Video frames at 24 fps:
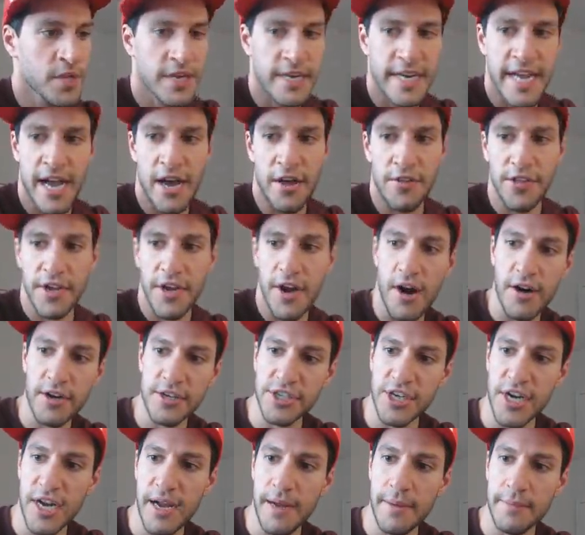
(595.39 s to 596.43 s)
Now the
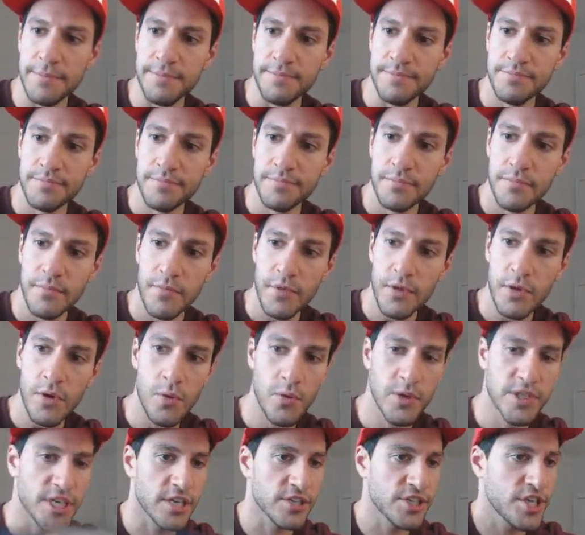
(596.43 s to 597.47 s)
Garchomp,
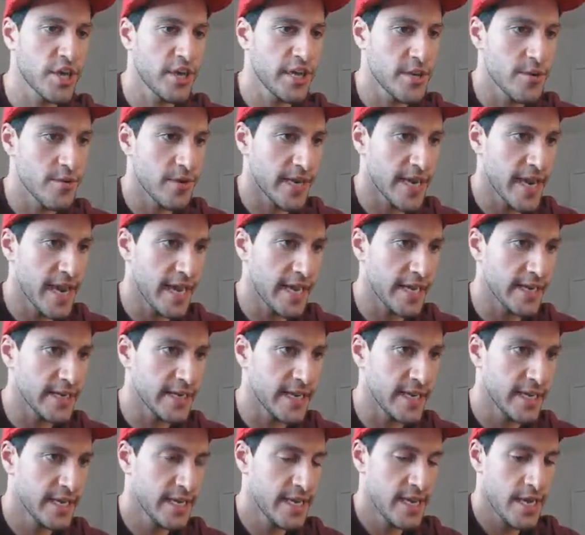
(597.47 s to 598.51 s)
which I'll show you
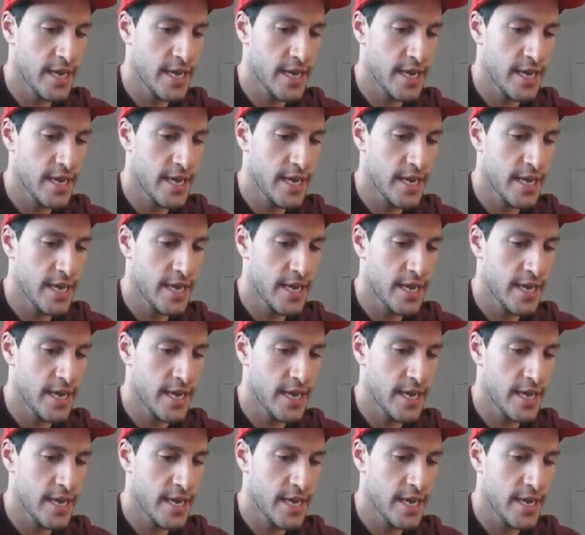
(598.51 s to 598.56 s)
again.